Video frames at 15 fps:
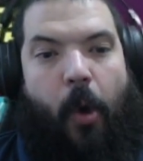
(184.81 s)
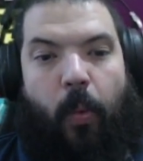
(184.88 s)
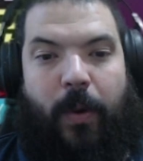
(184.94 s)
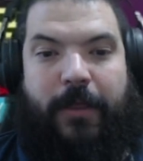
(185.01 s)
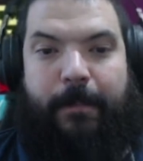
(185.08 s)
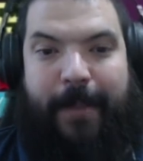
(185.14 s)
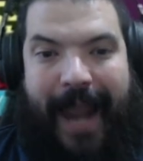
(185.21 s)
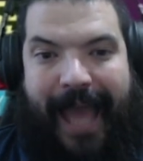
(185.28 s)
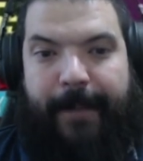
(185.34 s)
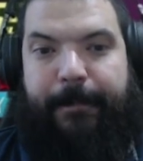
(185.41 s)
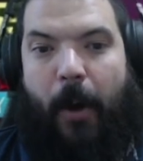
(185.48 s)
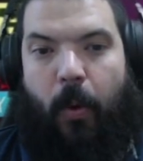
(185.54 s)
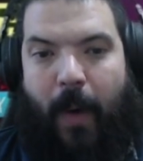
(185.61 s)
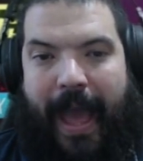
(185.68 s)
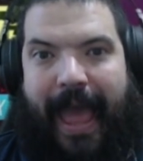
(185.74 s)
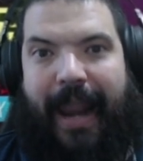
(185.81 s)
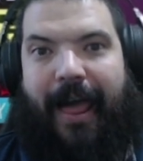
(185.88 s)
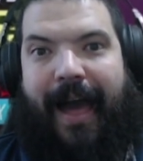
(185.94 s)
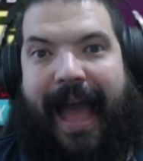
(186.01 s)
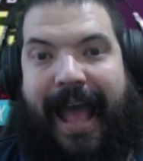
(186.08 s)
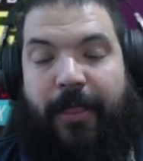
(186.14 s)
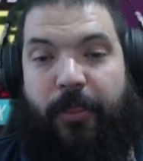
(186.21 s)
with Black Bolt,
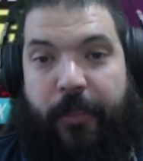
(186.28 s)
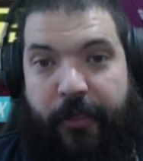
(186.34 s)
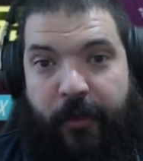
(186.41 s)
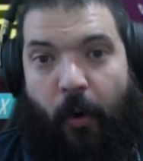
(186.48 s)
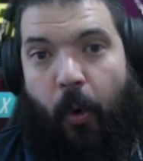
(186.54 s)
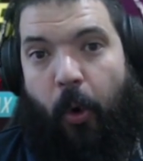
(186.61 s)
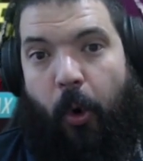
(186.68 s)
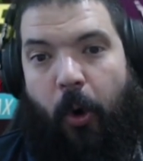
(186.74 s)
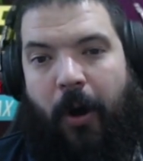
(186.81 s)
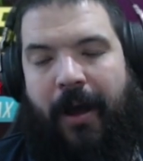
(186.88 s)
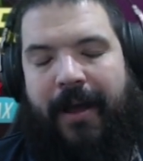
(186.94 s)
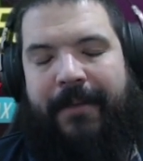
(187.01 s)
Hella and Thor.